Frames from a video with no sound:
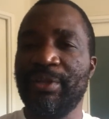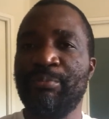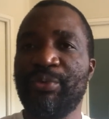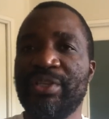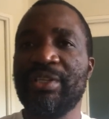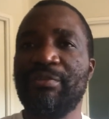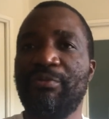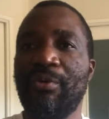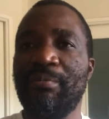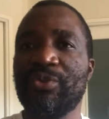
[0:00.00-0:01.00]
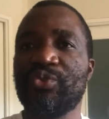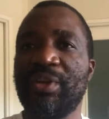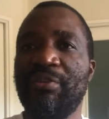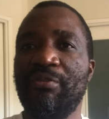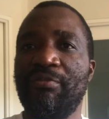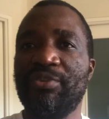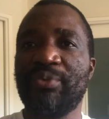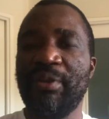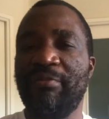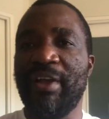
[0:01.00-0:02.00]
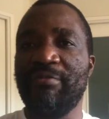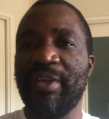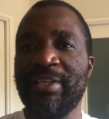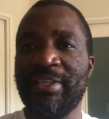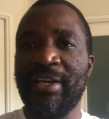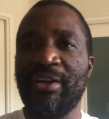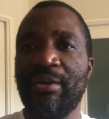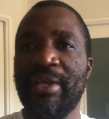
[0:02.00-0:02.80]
imprisoned for almost 25 years and